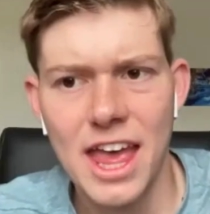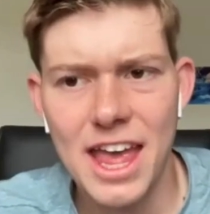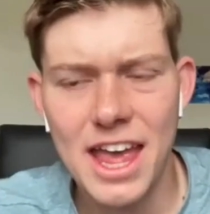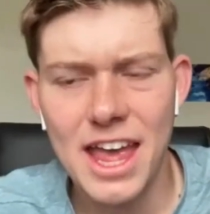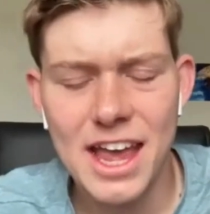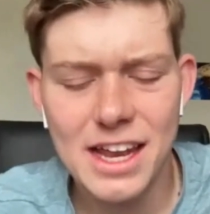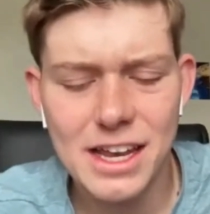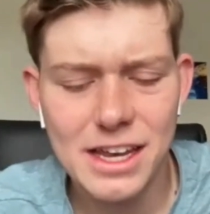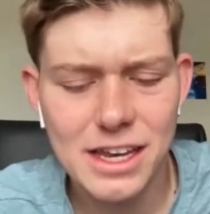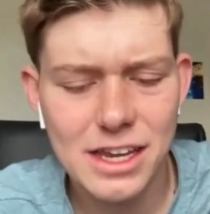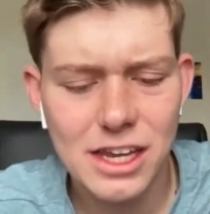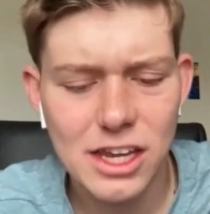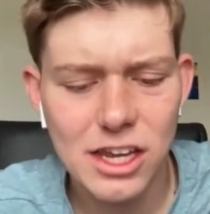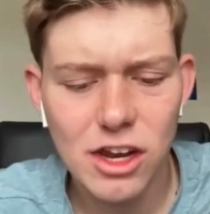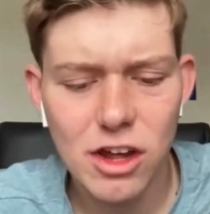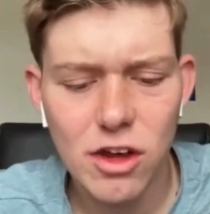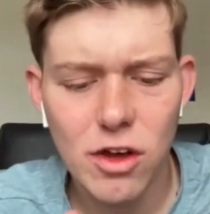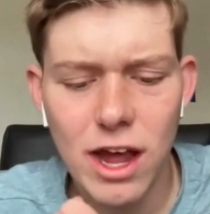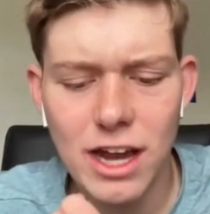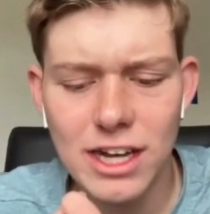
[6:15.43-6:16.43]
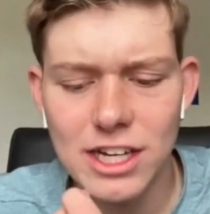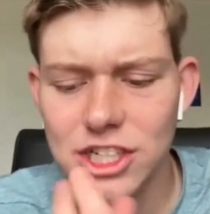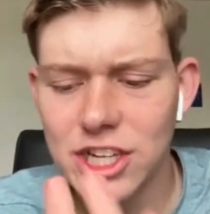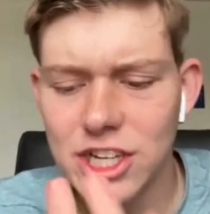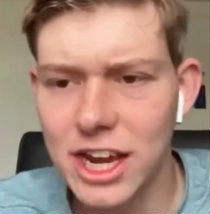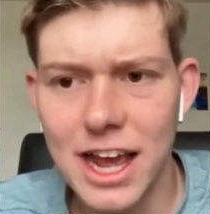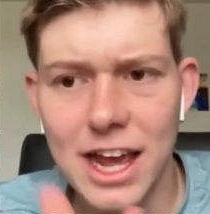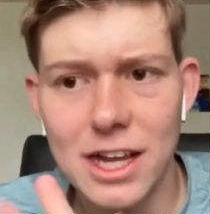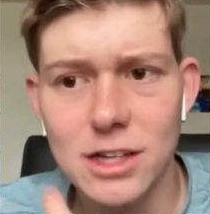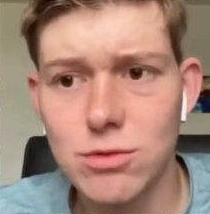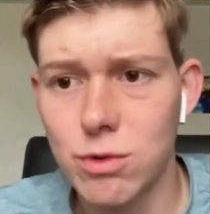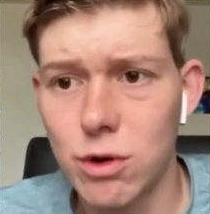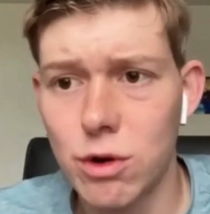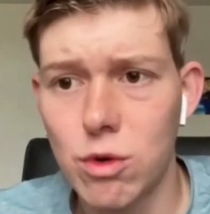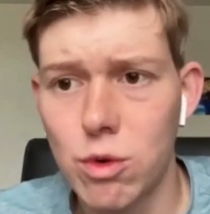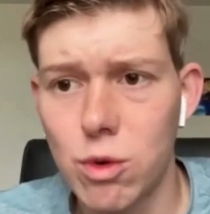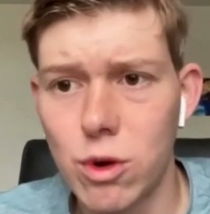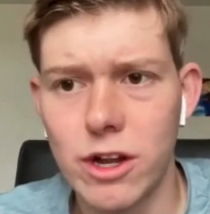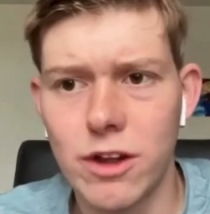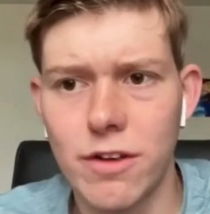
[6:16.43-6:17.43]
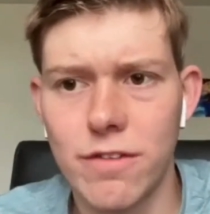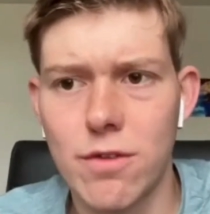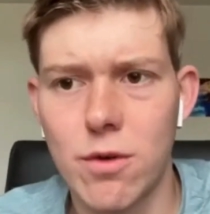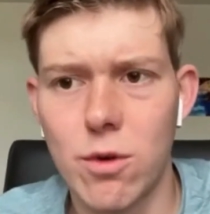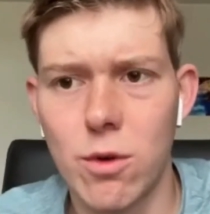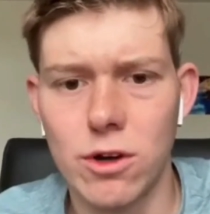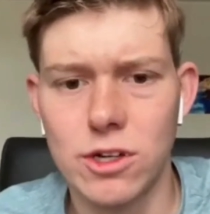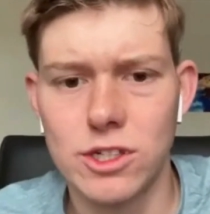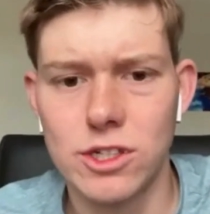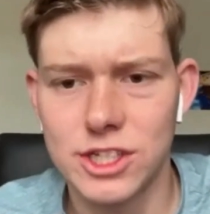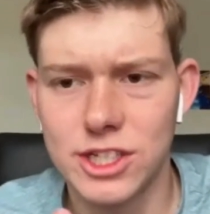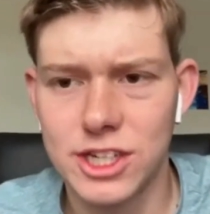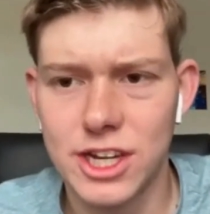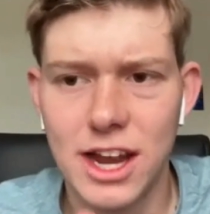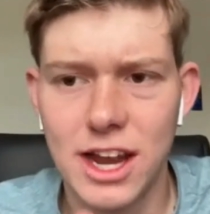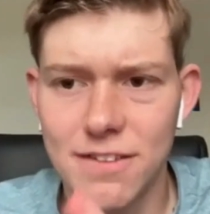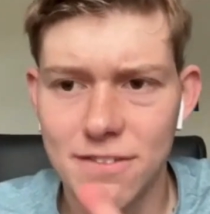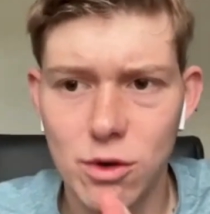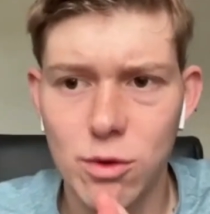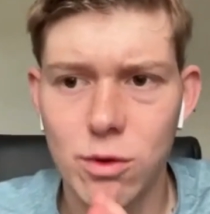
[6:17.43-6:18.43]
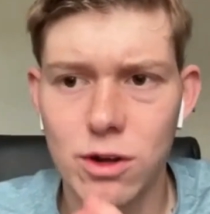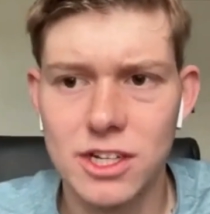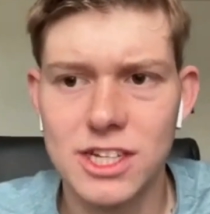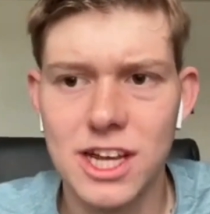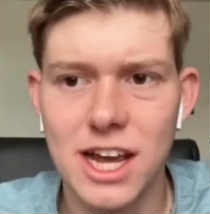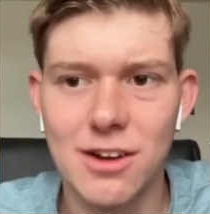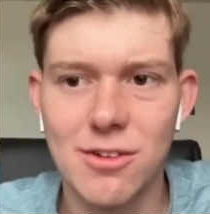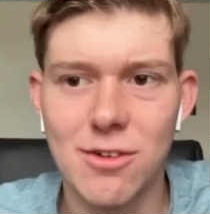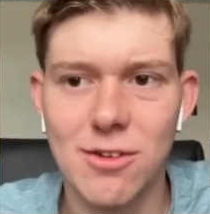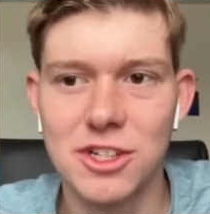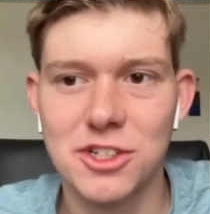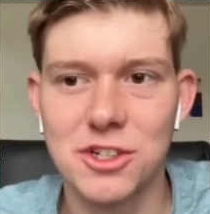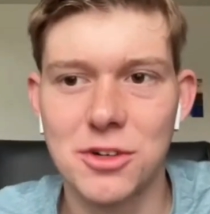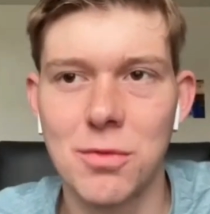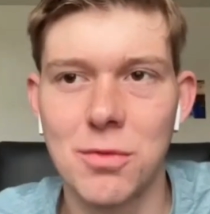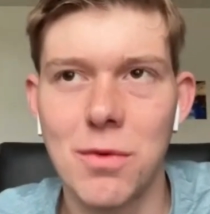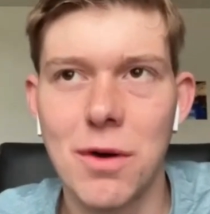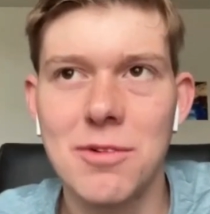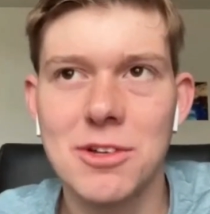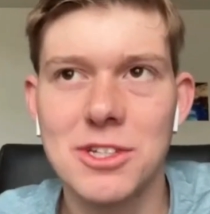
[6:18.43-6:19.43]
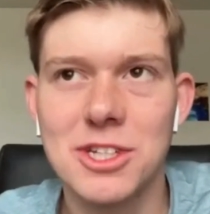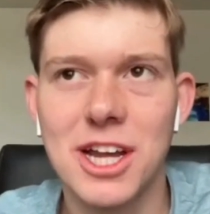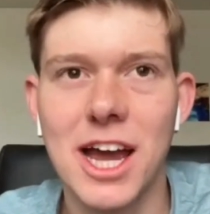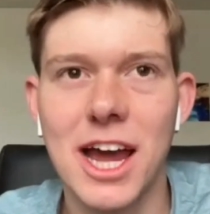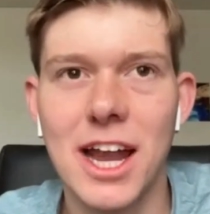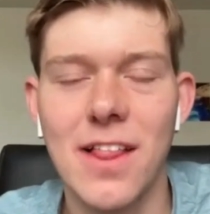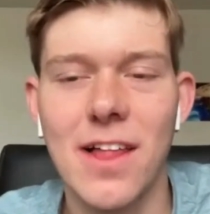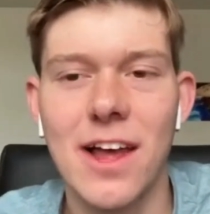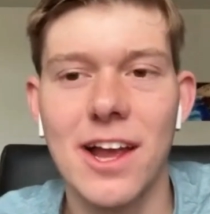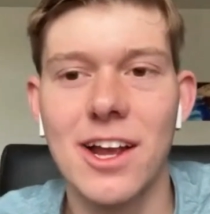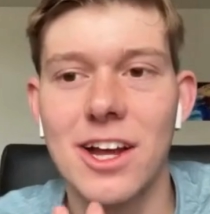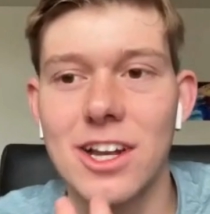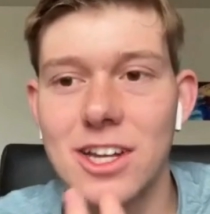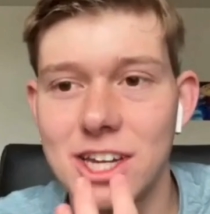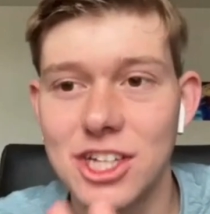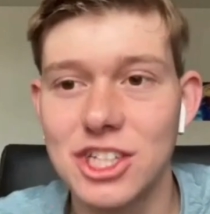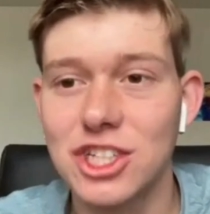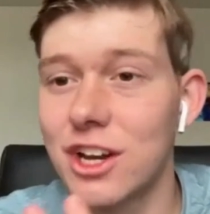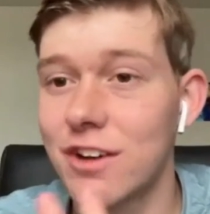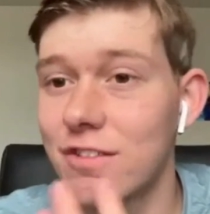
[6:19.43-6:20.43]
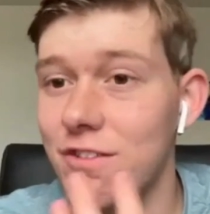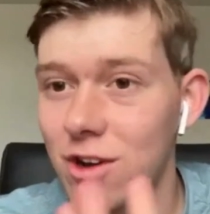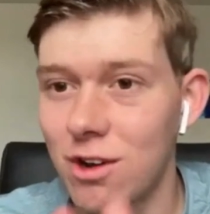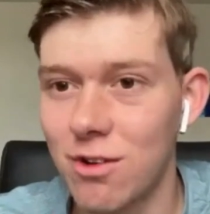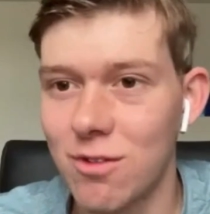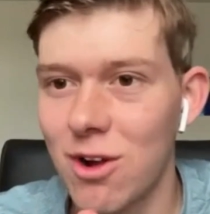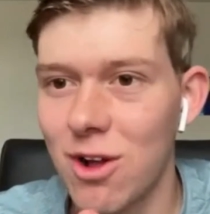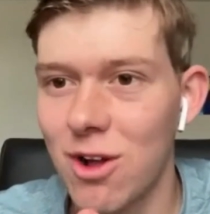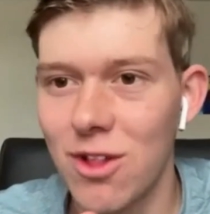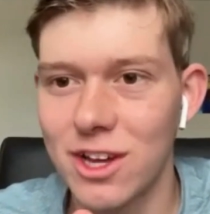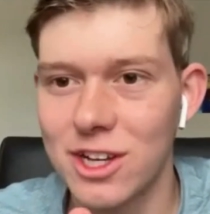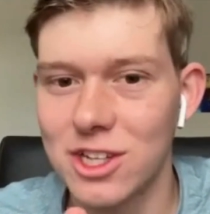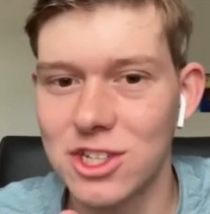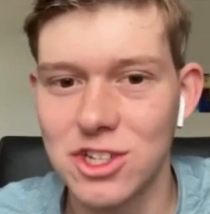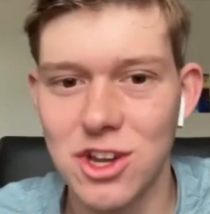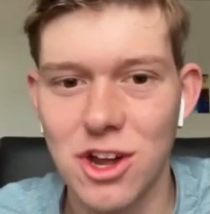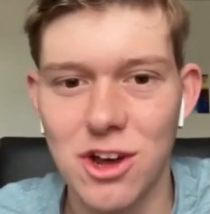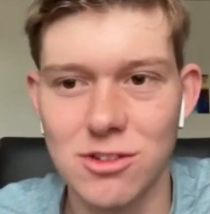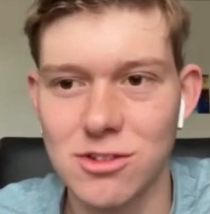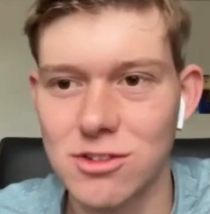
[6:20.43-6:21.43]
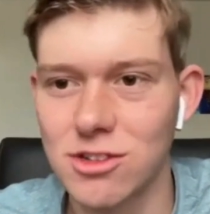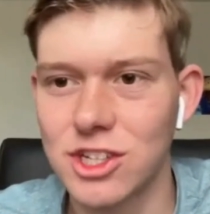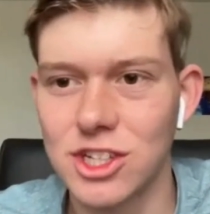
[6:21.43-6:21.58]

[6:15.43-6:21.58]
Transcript: And, I just got to ask real quick, of course, as a kind of quick side question. What was it kind of like auditioning for the Rolling Stones?